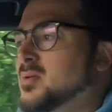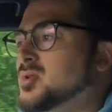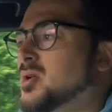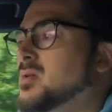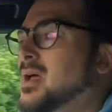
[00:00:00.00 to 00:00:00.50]

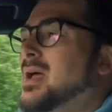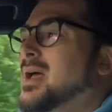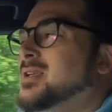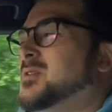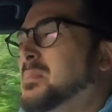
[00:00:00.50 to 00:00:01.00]
honest with you,
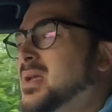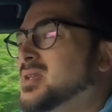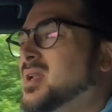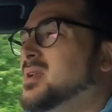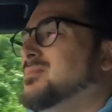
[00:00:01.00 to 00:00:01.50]

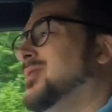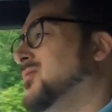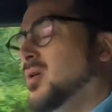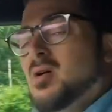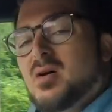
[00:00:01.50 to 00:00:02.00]
especially when I've
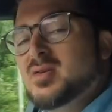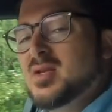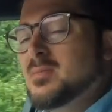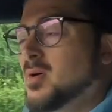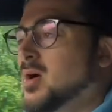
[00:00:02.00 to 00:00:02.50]
got a car
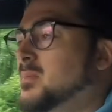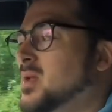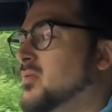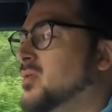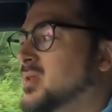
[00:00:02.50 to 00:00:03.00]
seat behind me
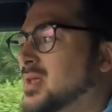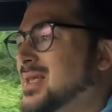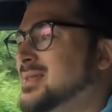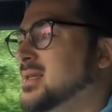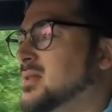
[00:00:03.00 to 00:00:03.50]
if I've got the
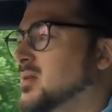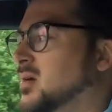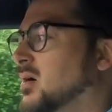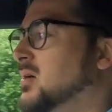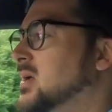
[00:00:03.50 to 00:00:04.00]
kids in the
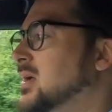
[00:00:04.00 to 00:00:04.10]
car.